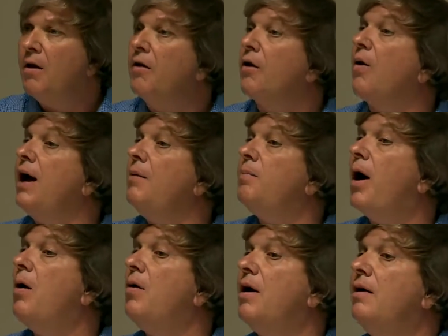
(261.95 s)
The great
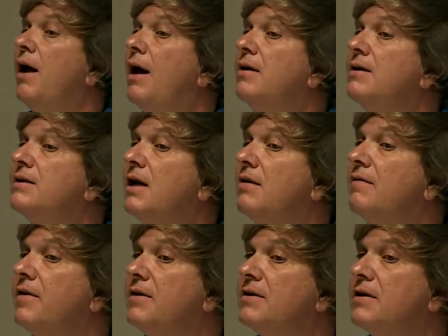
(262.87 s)
poet, Edna St.
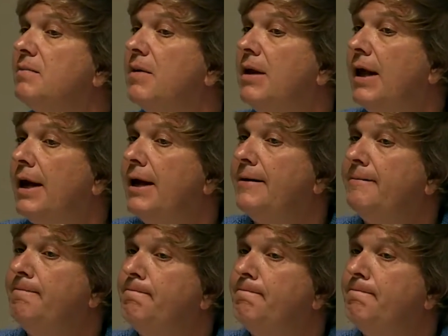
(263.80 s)
Vincent Millay,